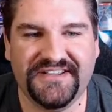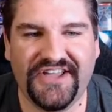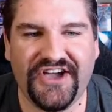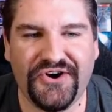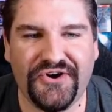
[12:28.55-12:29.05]

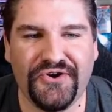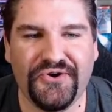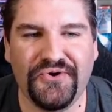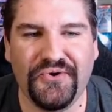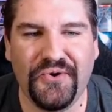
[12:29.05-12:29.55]

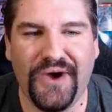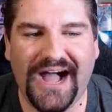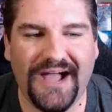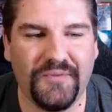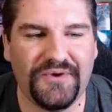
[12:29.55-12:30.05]
Yo,
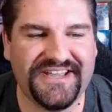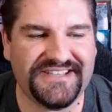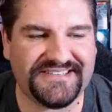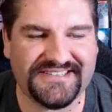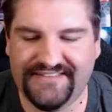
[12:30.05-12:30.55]
high
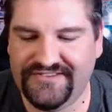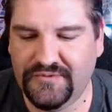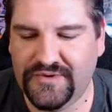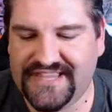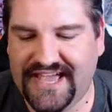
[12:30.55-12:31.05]

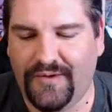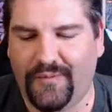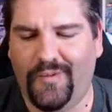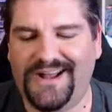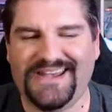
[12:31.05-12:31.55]
187 with
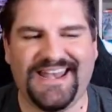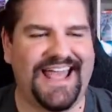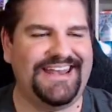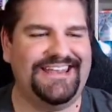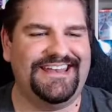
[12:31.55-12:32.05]
that
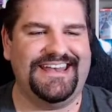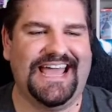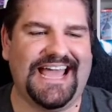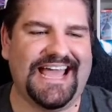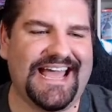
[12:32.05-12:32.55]
199